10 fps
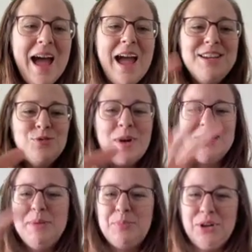I just want it
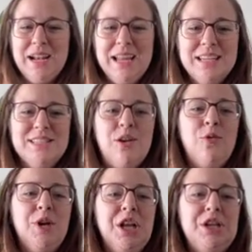to be pretty. So
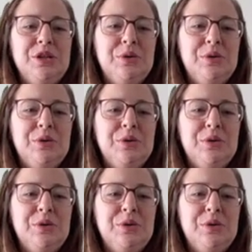we're going to